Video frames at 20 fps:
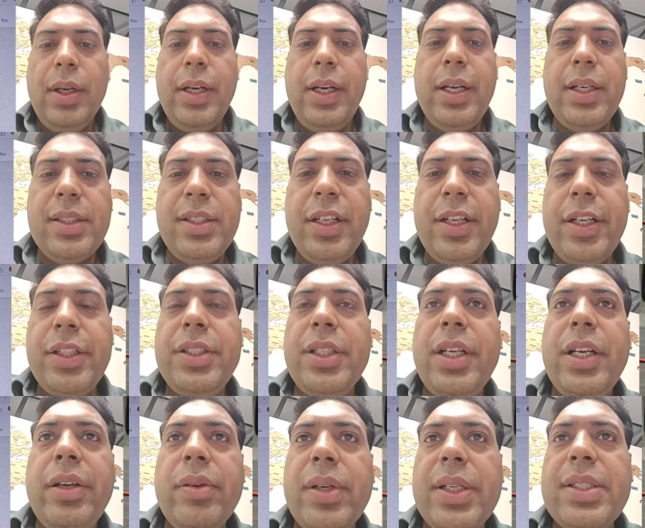
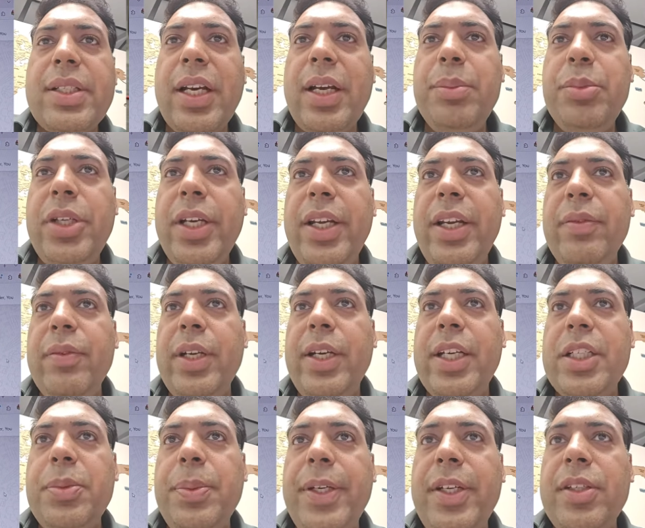Reconsideration request. I'm sharing one
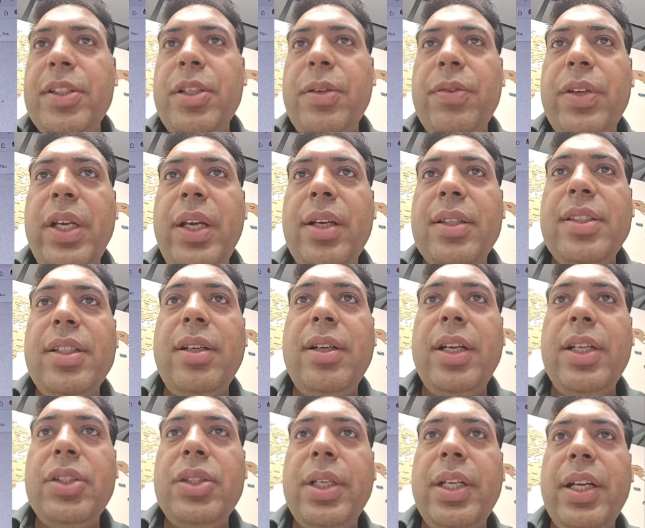experience of
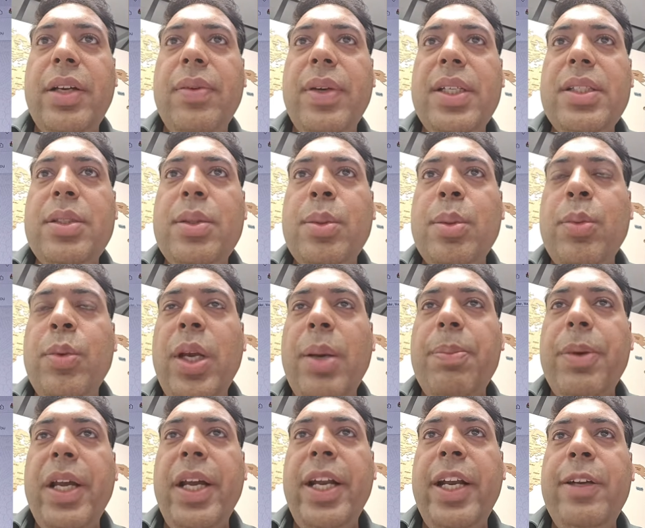reconsideration request. We
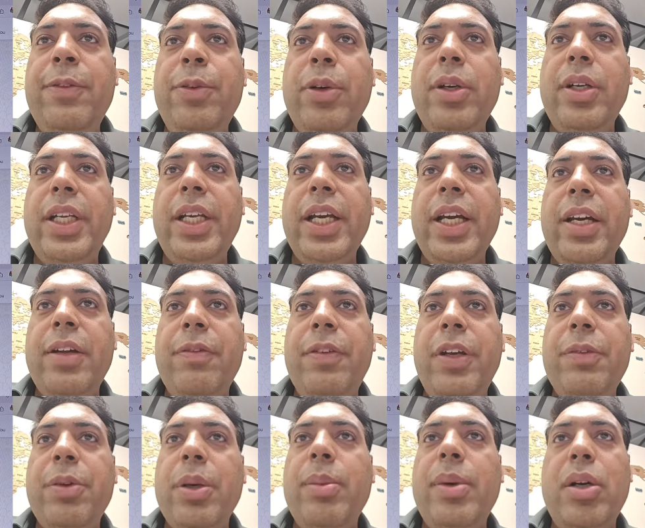applied for
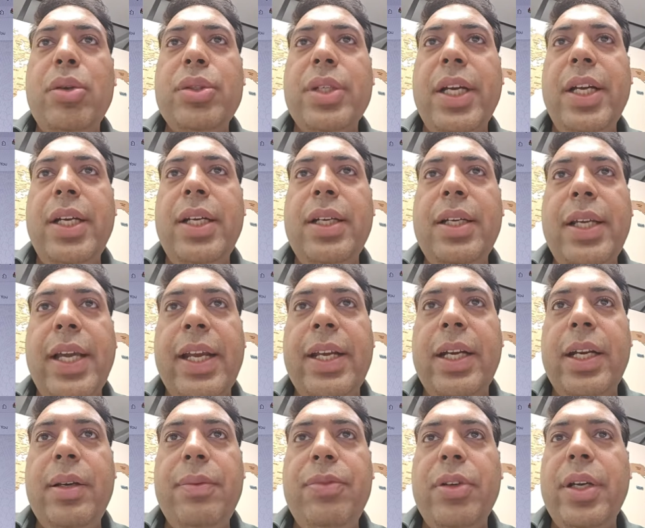TRV from outside
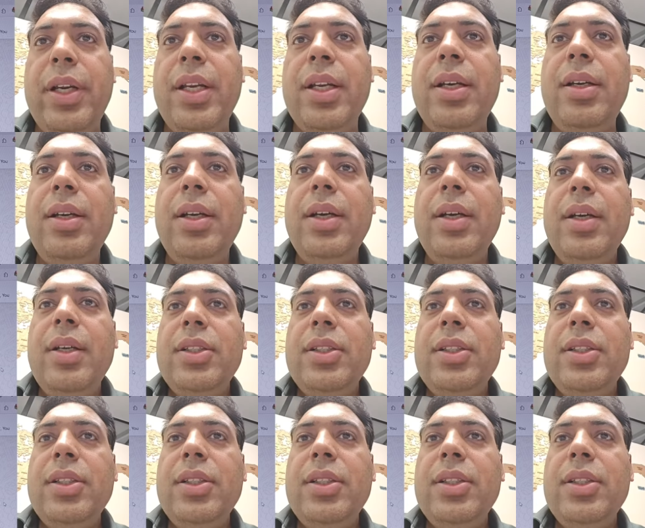Canada for Rina.